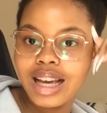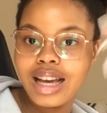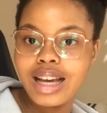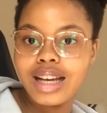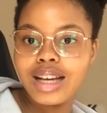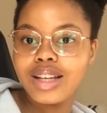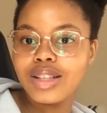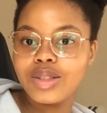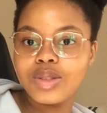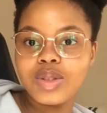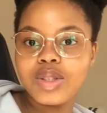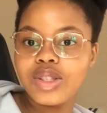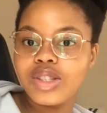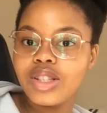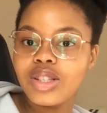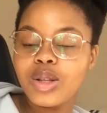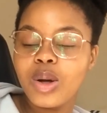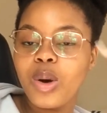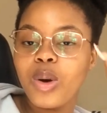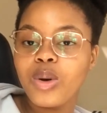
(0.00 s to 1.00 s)
because it was
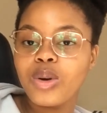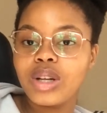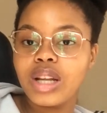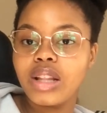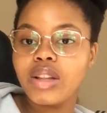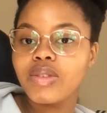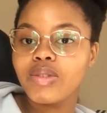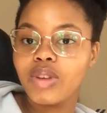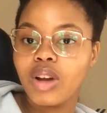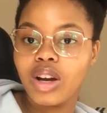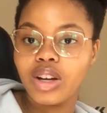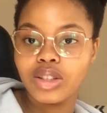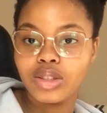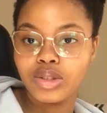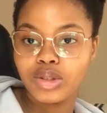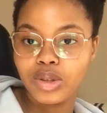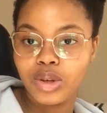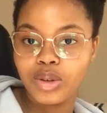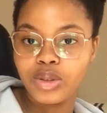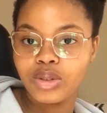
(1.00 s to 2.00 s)
just a whole another vlog on
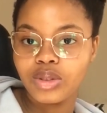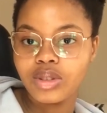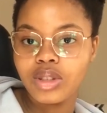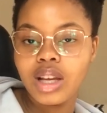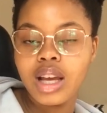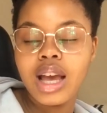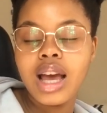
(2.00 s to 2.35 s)
its own,